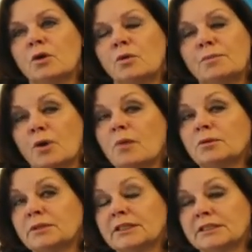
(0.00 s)
we
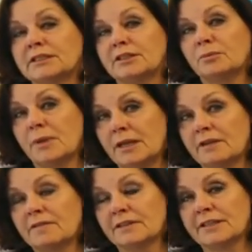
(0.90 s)
probably consider many
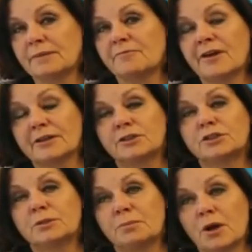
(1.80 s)
of the same
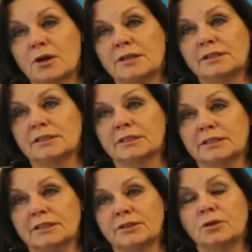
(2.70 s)
factors the parties
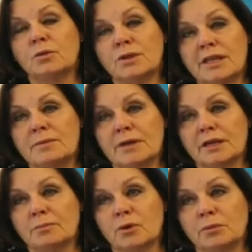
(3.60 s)
consider when they
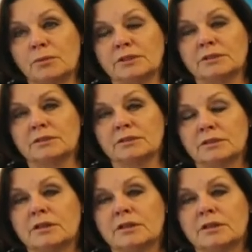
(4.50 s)
make appointments.